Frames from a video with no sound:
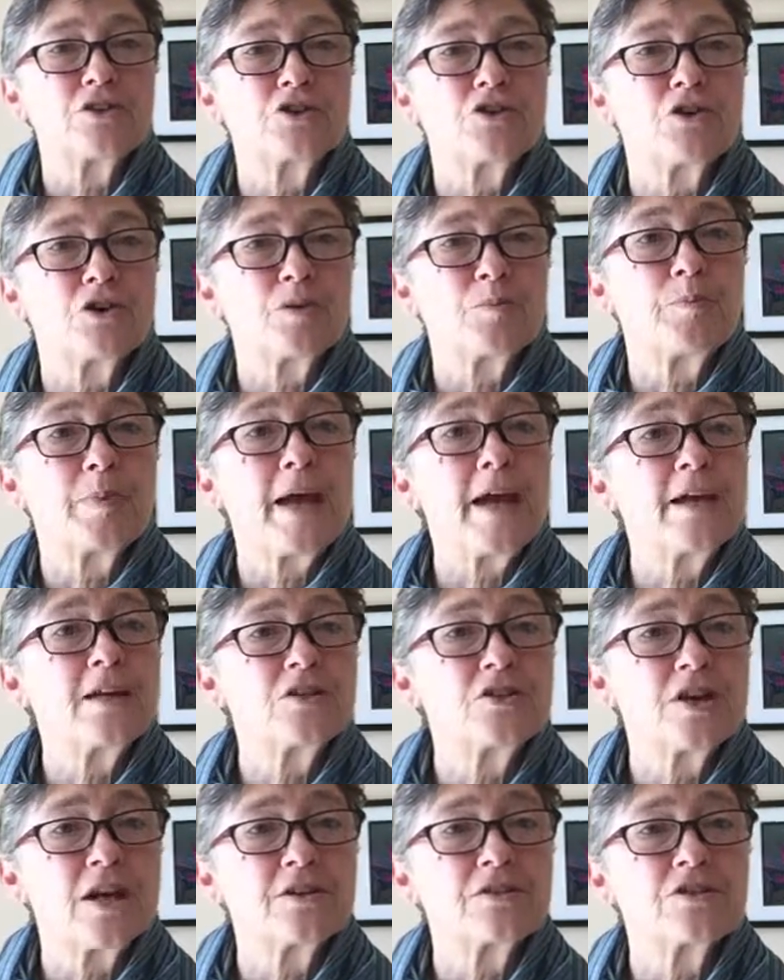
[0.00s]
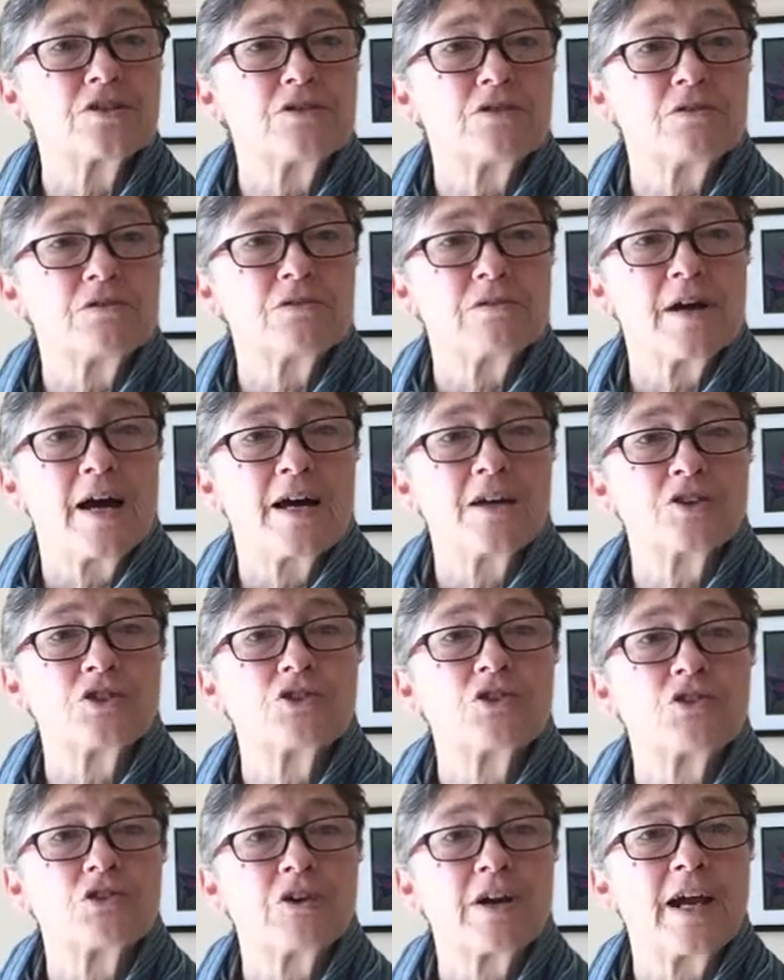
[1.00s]
your page as you
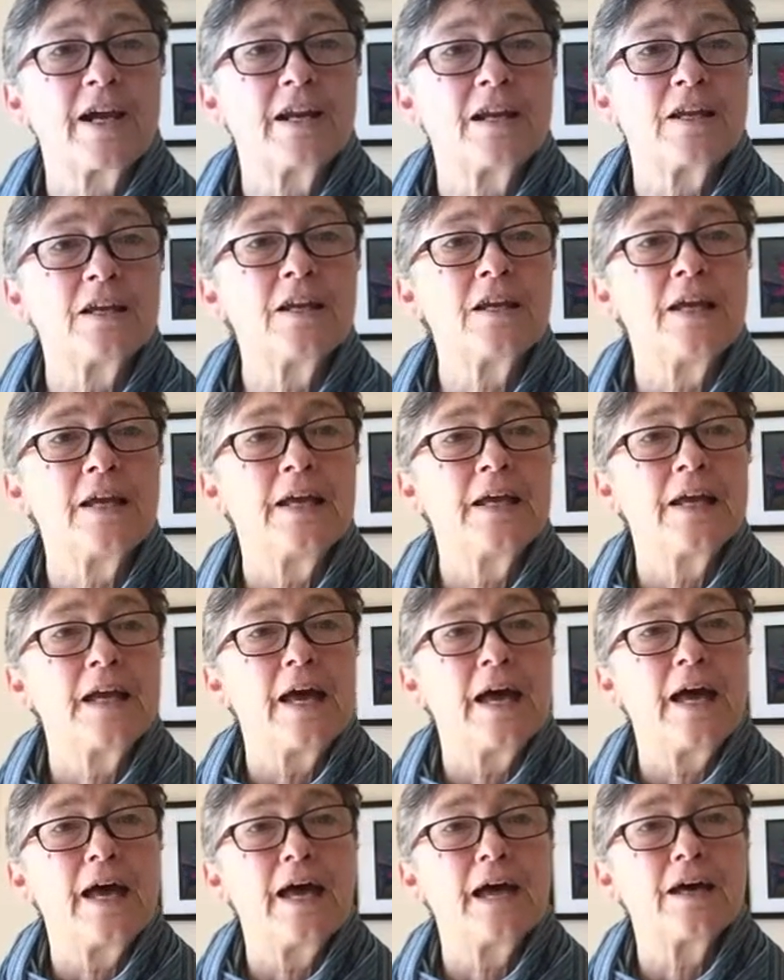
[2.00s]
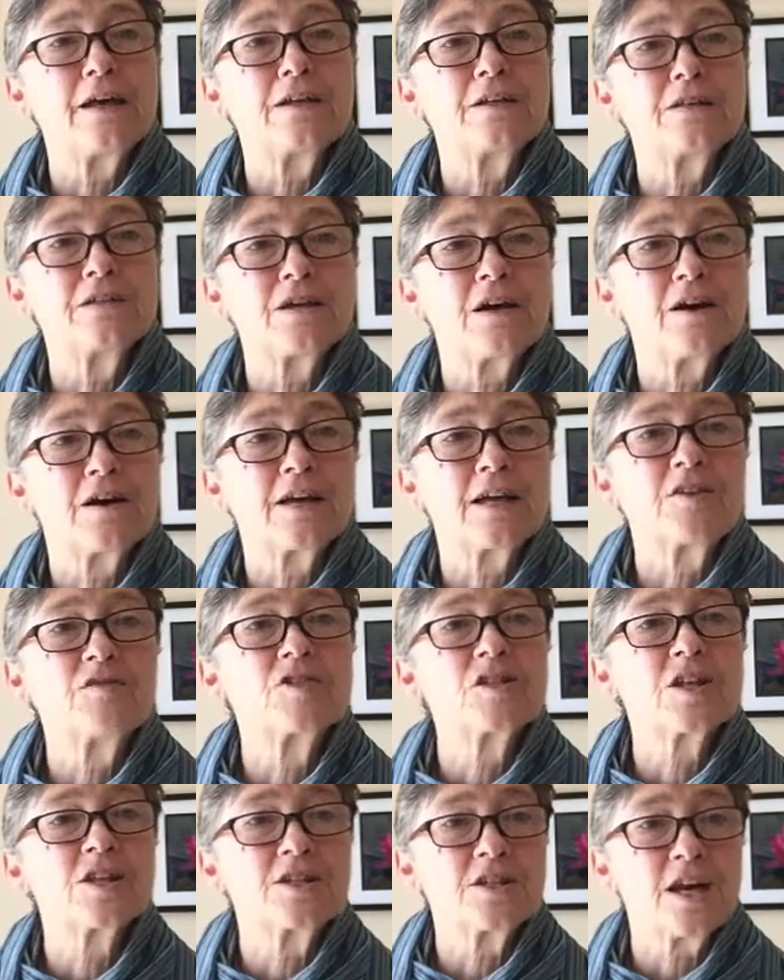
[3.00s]
create it, and give
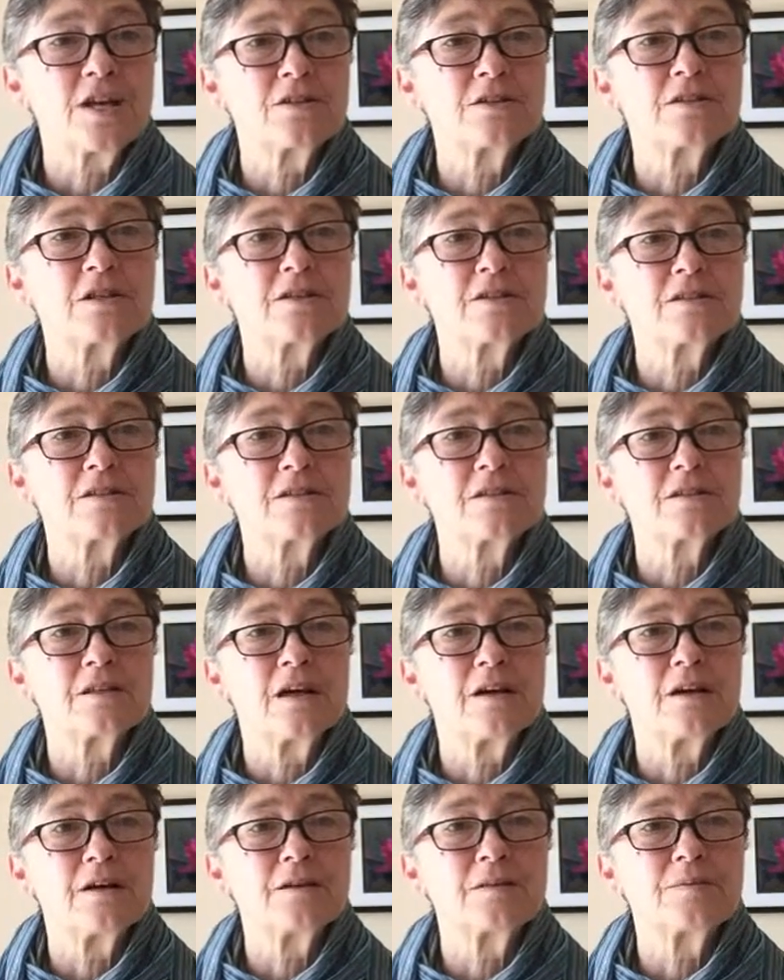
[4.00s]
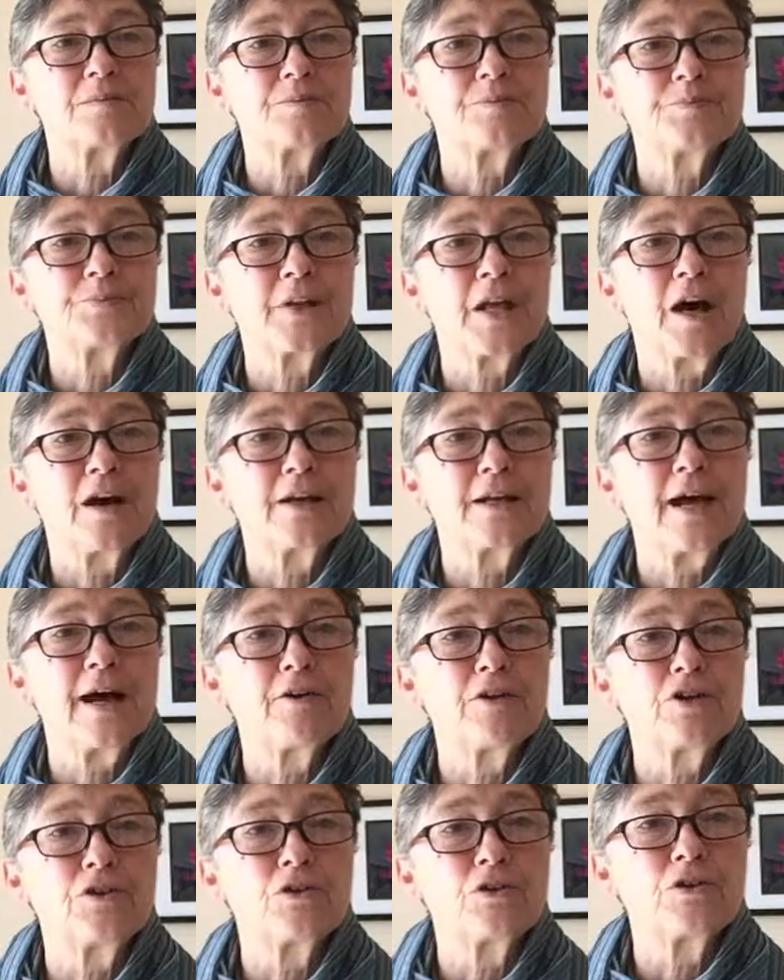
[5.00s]
suggestions on how
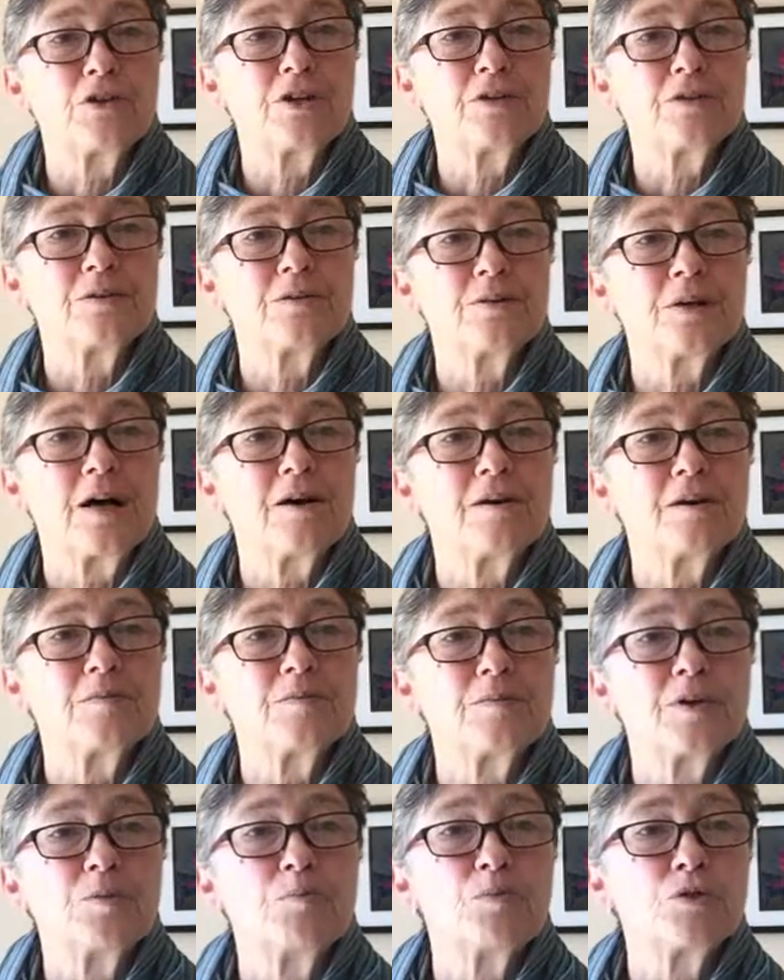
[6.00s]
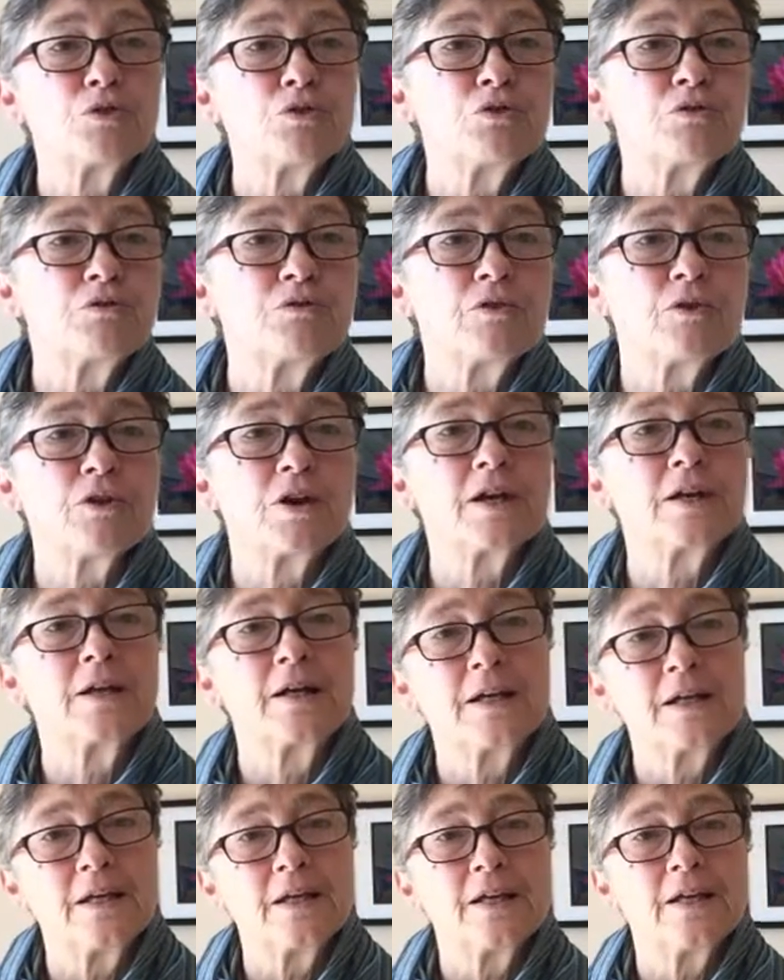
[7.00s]
you could improve or
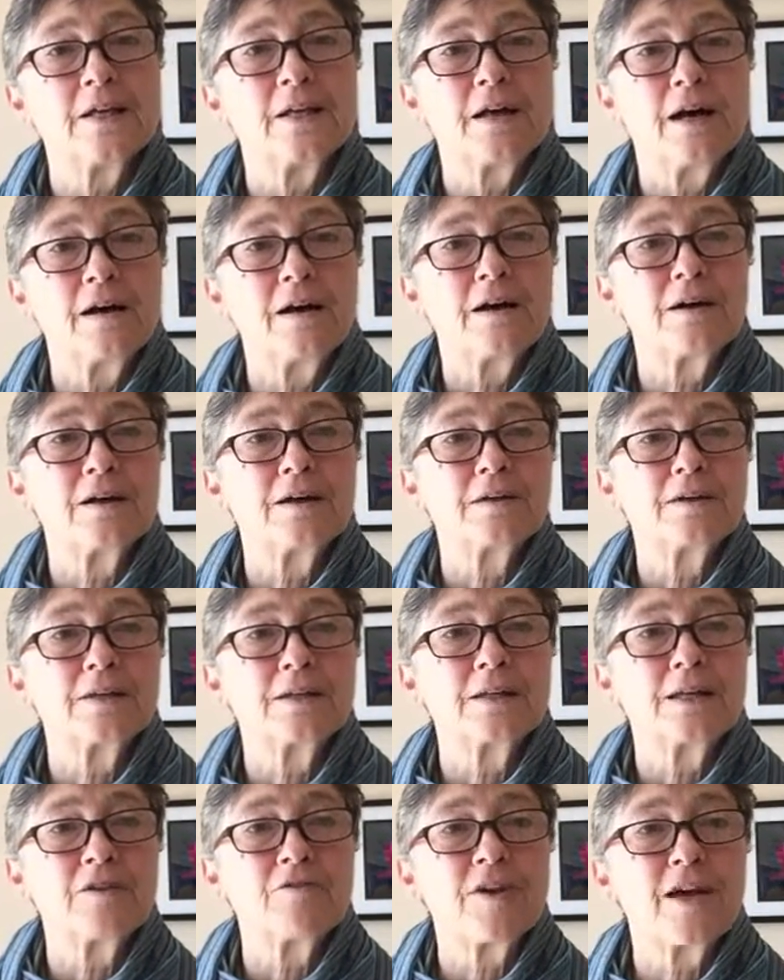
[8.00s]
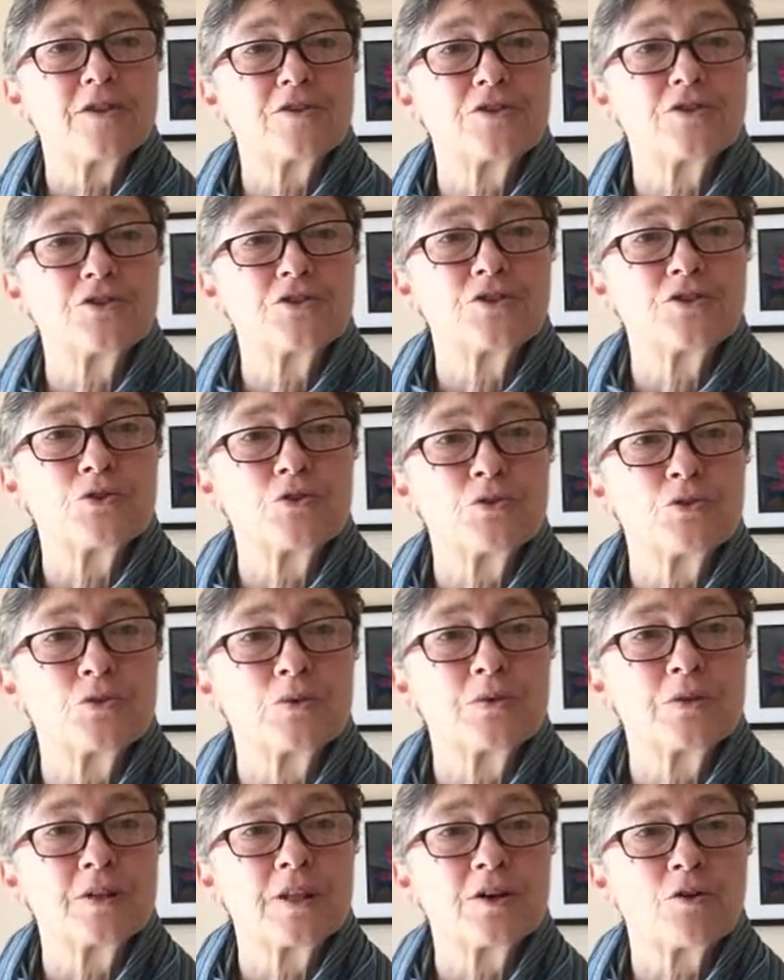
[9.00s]
give answers to
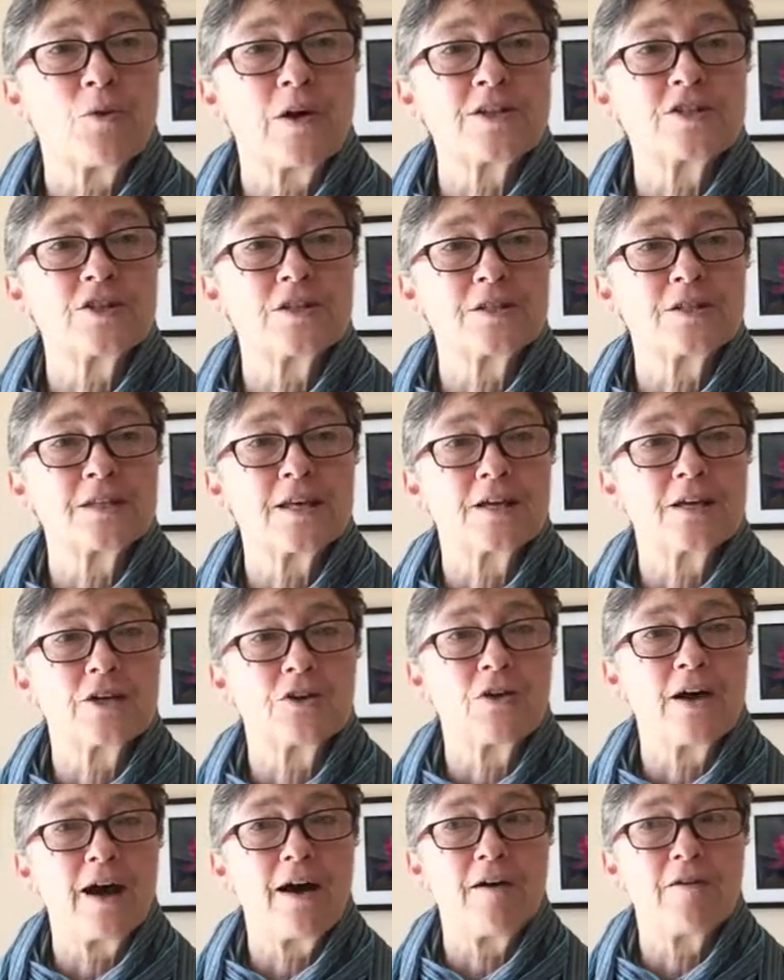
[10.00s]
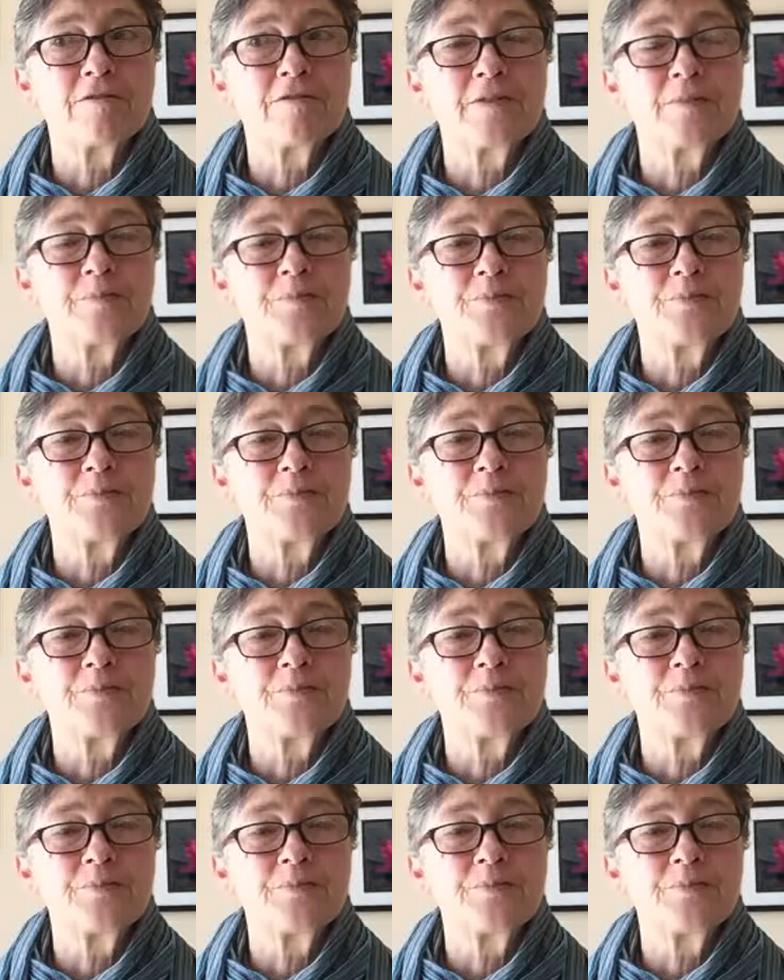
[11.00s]
the questions that you have.